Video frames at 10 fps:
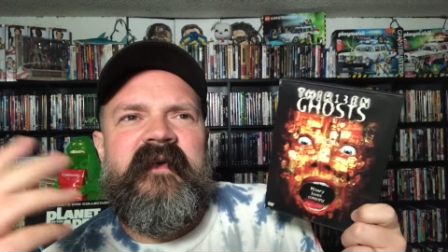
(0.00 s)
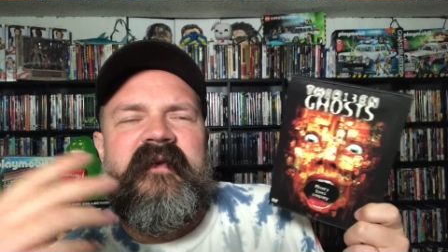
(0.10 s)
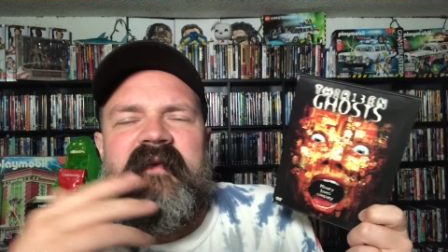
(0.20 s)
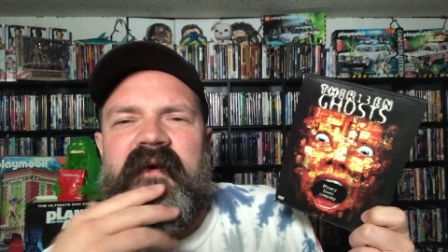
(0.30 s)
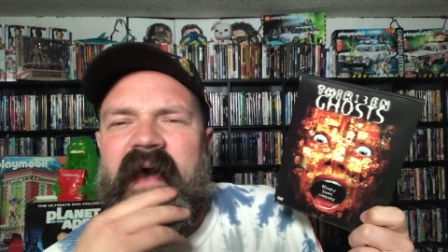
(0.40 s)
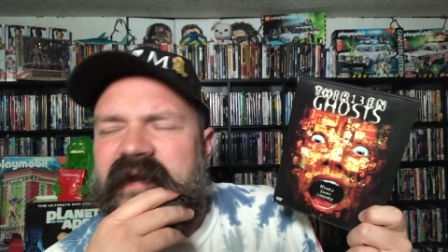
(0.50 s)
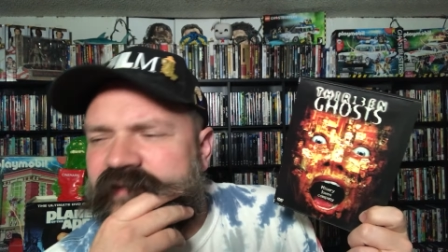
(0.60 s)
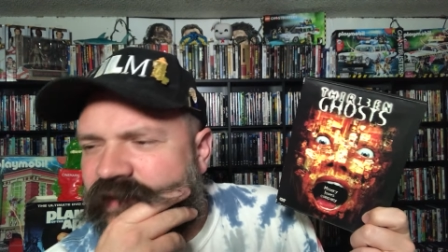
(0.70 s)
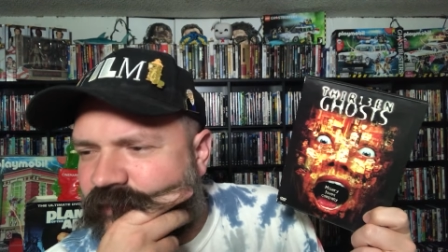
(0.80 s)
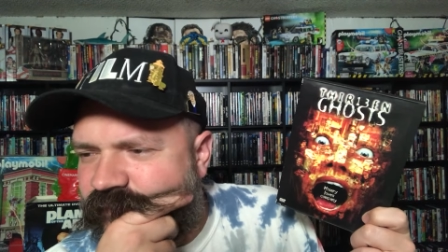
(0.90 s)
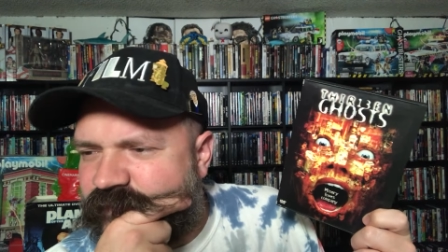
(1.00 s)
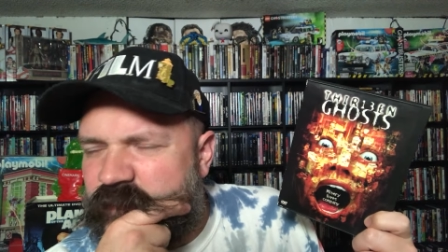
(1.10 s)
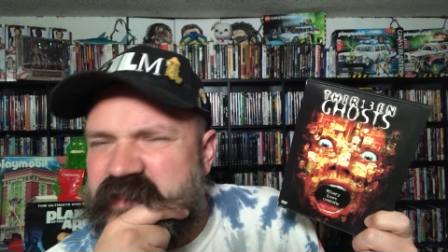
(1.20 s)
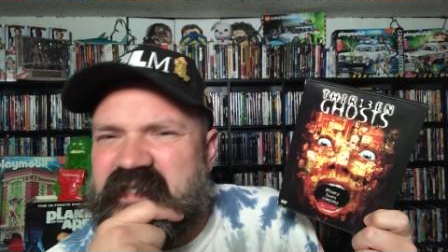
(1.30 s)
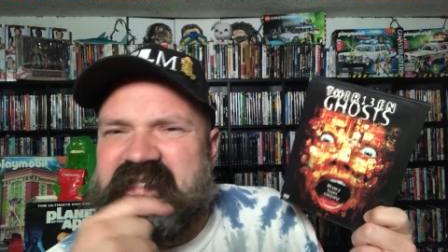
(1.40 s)
you know i don't know
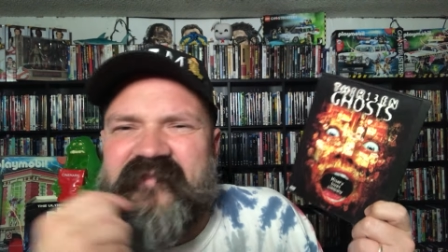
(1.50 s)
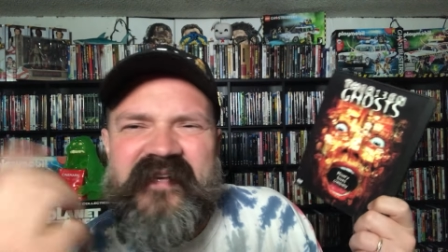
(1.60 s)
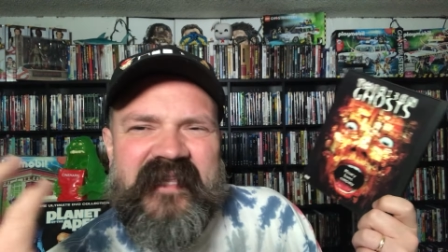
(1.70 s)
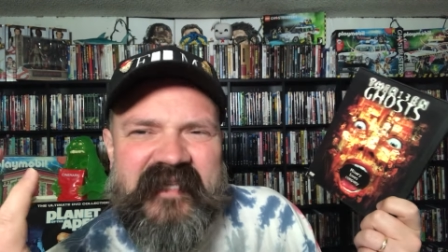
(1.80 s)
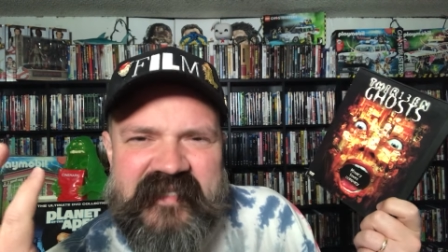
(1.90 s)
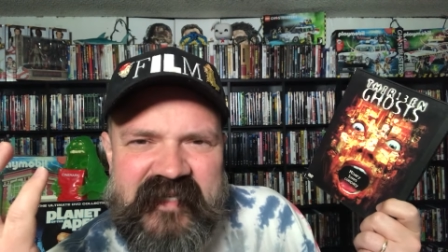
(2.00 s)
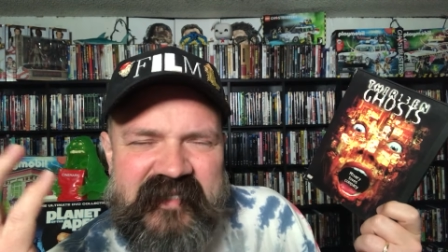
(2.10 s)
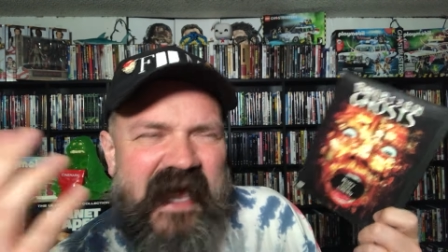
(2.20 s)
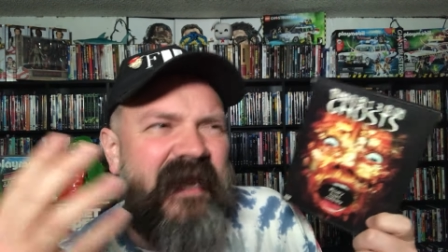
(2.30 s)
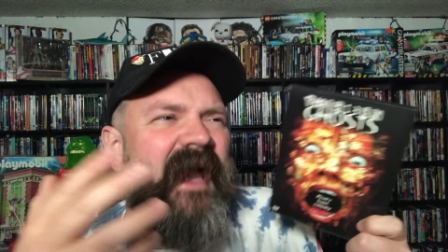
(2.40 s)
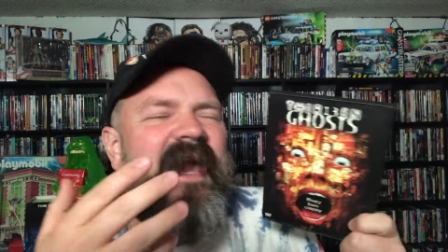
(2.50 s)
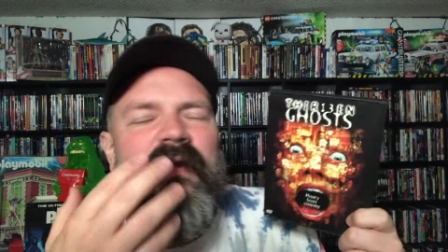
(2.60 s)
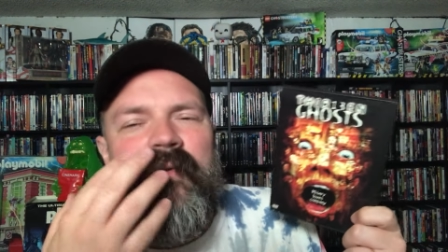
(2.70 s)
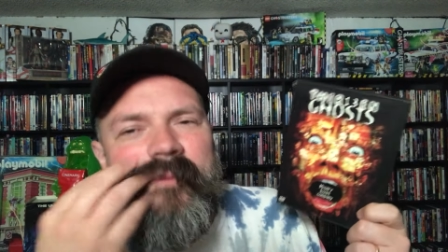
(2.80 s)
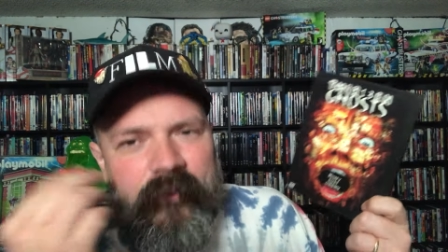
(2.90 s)
was it the seven deadly sins i, I
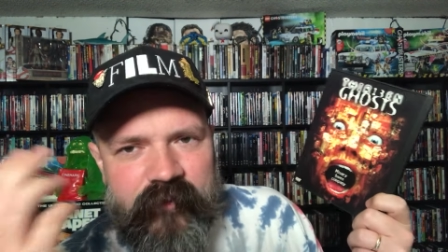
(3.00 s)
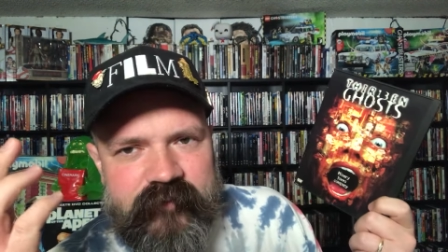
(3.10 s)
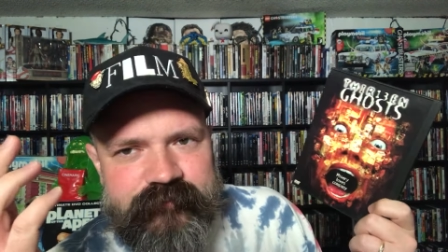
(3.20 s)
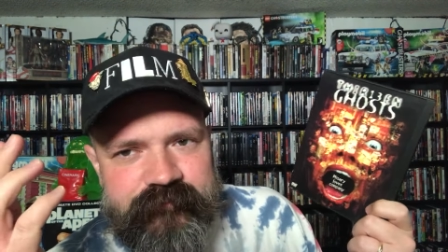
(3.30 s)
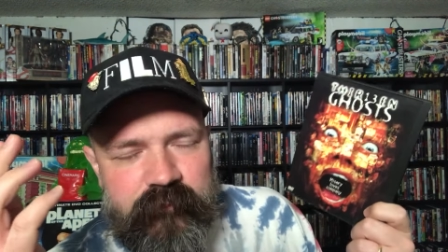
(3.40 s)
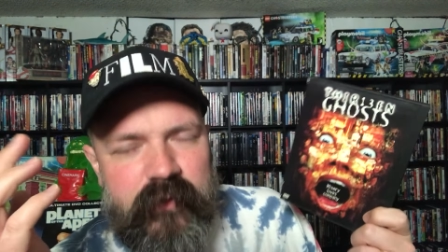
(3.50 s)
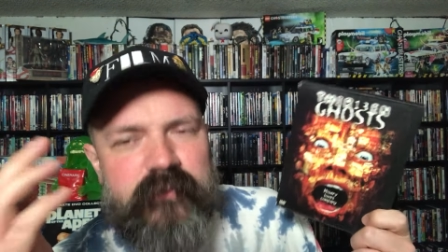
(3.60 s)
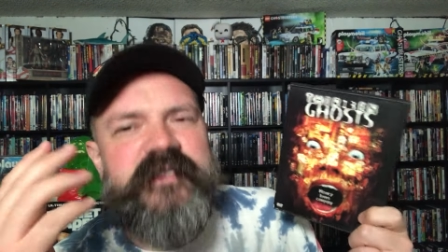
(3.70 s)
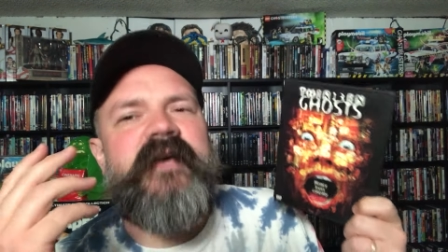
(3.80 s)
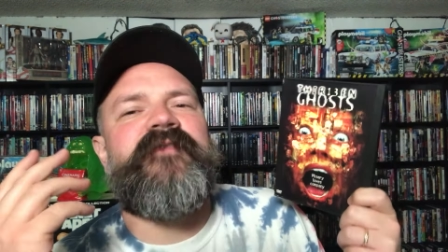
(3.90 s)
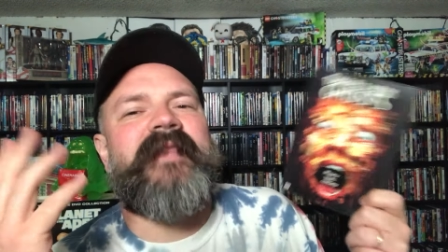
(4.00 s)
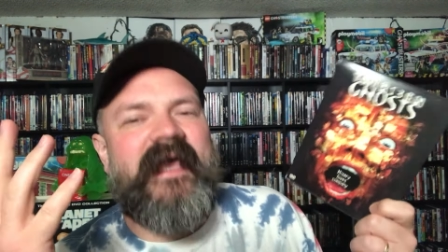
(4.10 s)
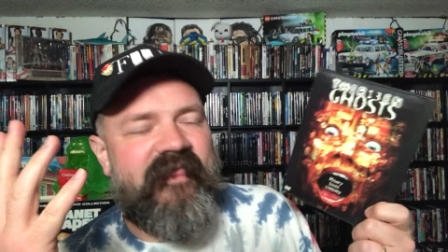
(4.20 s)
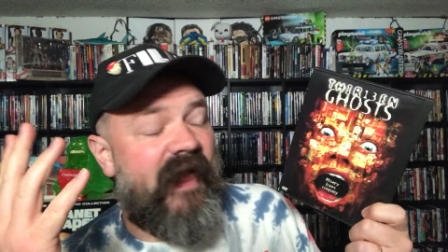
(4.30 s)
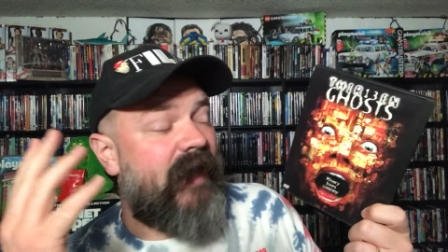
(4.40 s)
can't remember but it was stuff
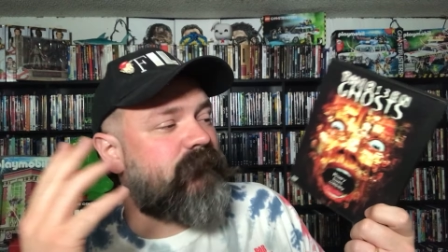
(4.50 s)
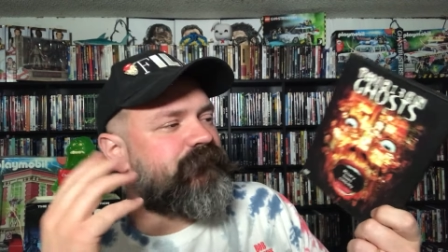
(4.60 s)
like that